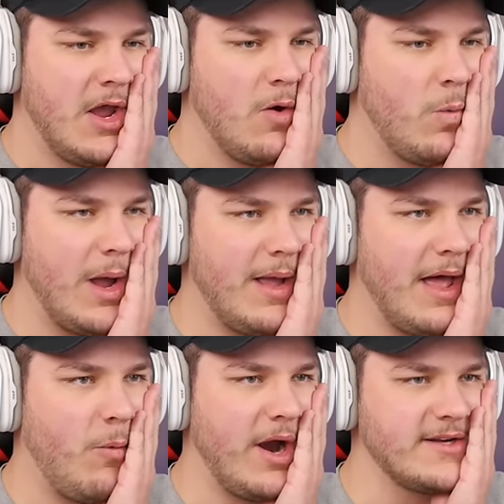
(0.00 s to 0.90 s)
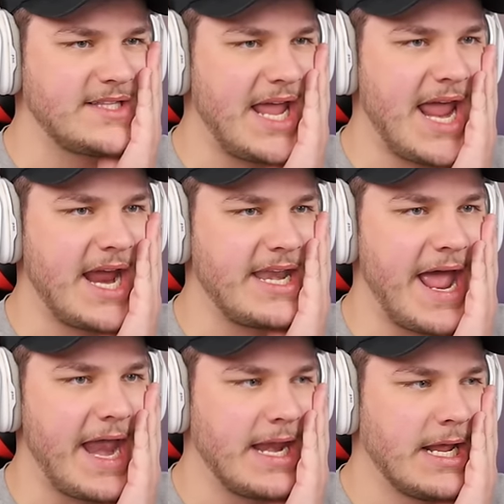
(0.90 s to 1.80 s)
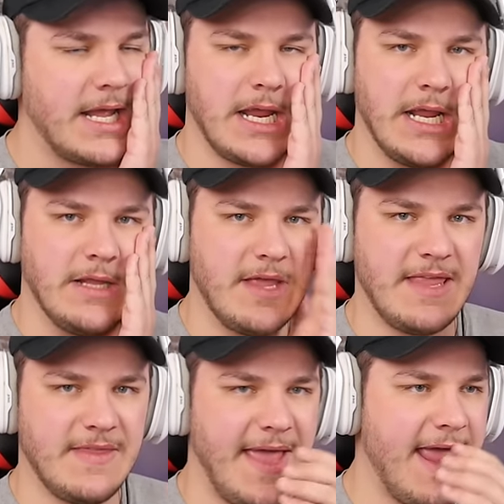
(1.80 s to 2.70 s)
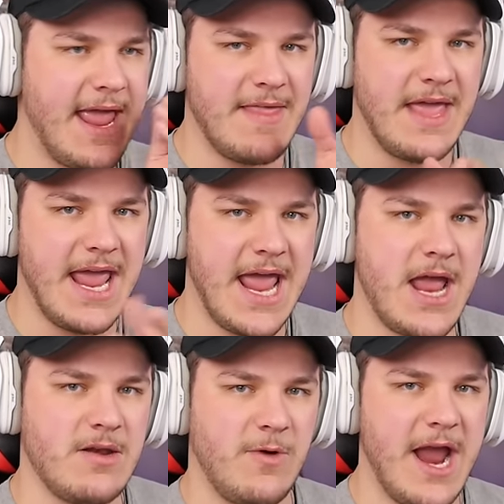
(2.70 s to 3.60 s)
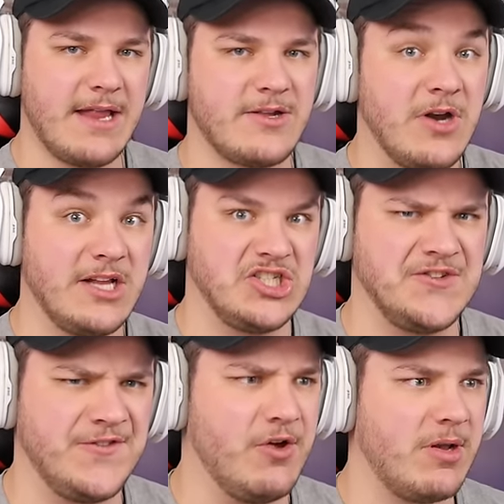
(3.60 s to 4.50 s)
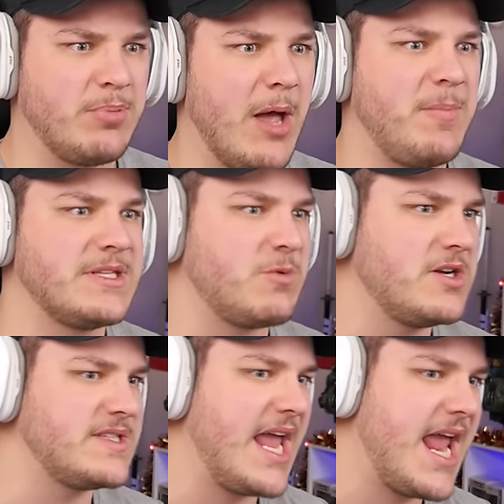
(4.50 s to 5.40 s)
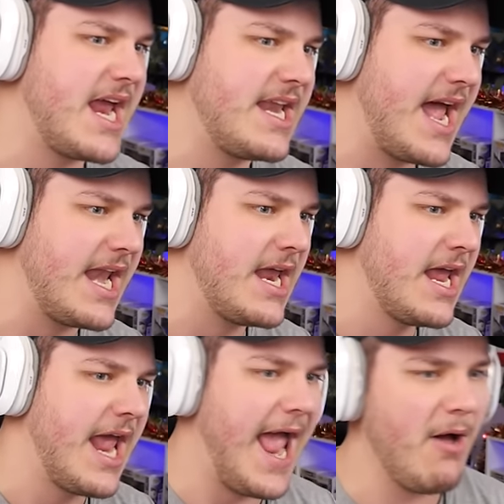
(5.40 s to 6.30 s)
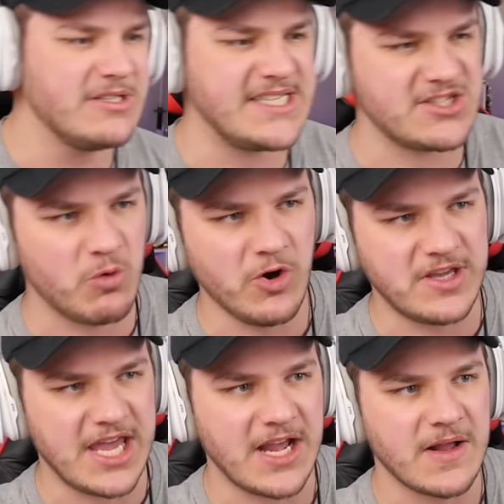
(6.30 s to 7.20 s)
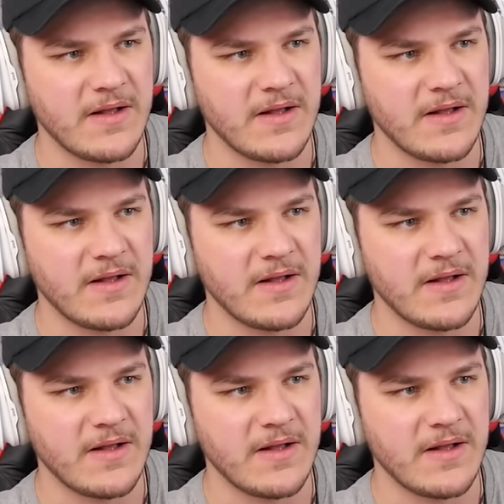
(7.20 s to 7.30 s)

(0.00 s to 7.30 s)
Where's the hand at? The hand, right? They're not just floating puppets. Where's the hand at? How is this working?